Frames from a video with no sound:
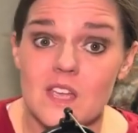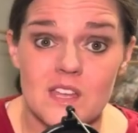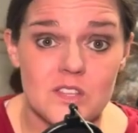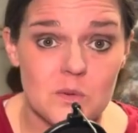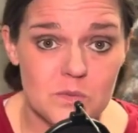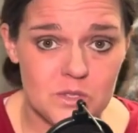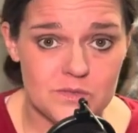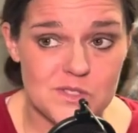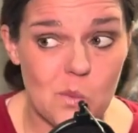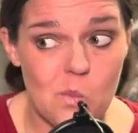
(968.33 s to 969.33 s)
And their
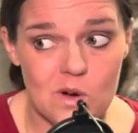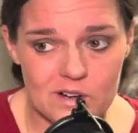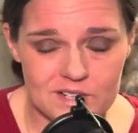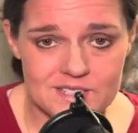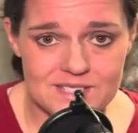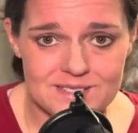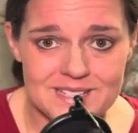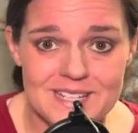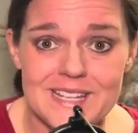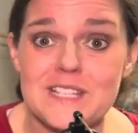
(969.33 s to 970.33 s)
moves worked.
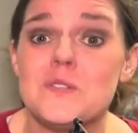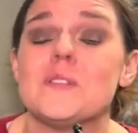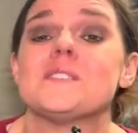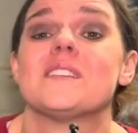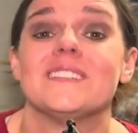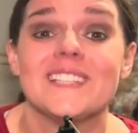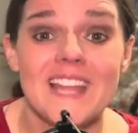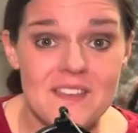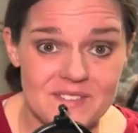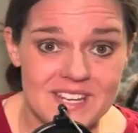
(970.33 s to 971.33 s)
In two thousand
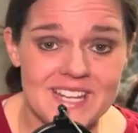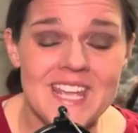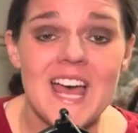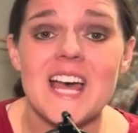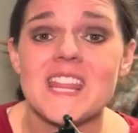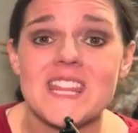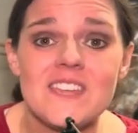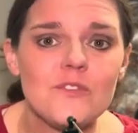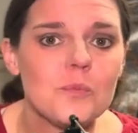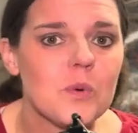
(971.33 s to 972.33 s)
eleven, a
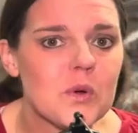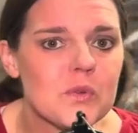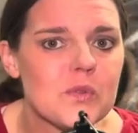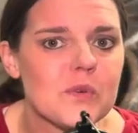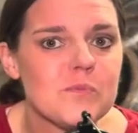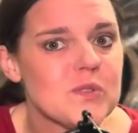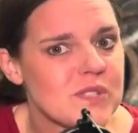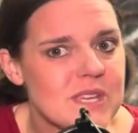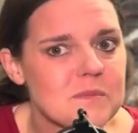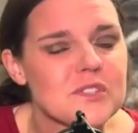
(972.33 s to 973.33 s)
thief broke through the
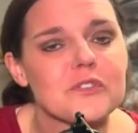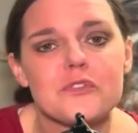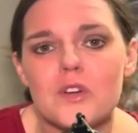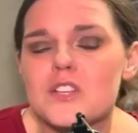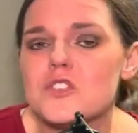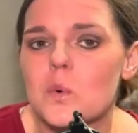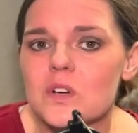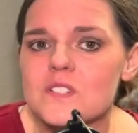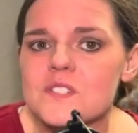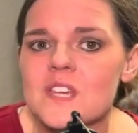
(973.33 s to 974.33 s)
museum's front
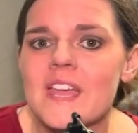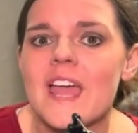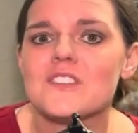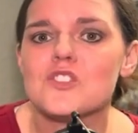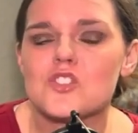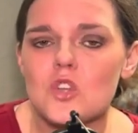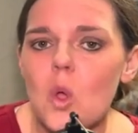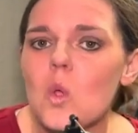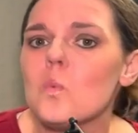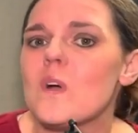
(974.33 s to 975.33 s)
doors and
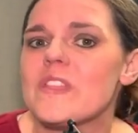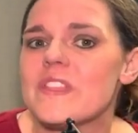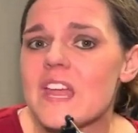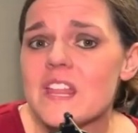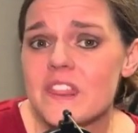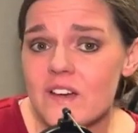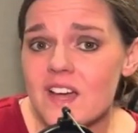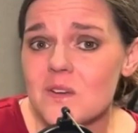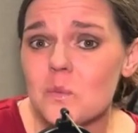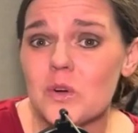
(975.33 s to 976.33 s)
stole what they
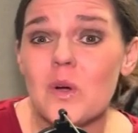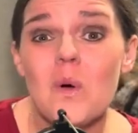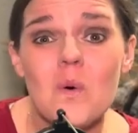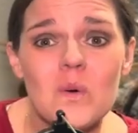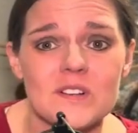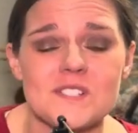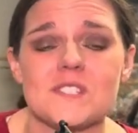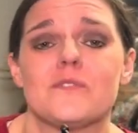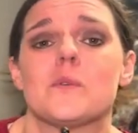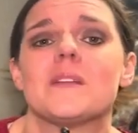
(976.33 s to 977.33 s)
thought were
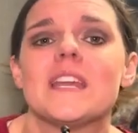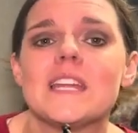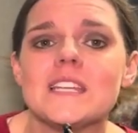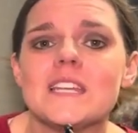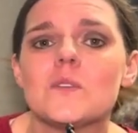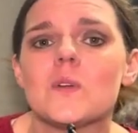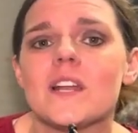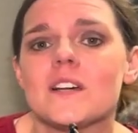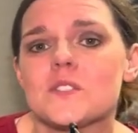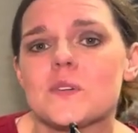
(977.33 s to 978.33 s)
horns from an Indian
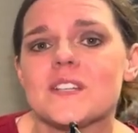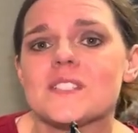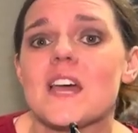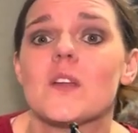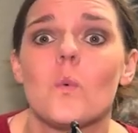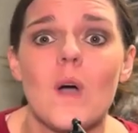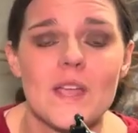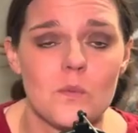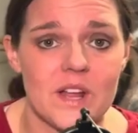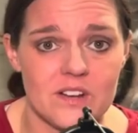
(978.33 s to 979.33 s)
rhinoceros and a
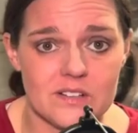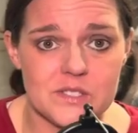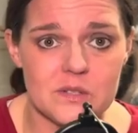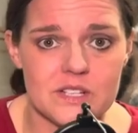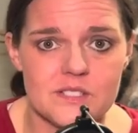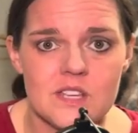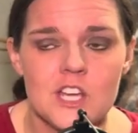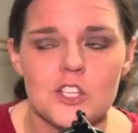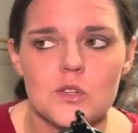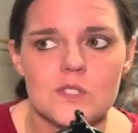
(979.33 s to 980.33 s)
white rhinoceros
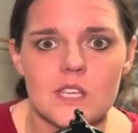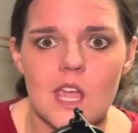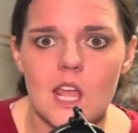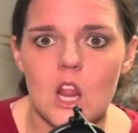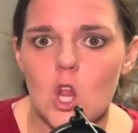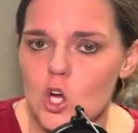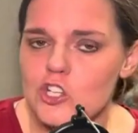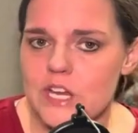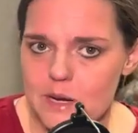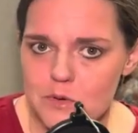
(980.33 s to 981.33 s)
using a
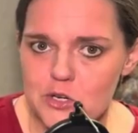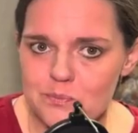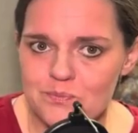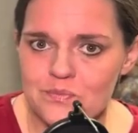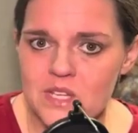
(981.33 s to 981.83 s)
large hammer.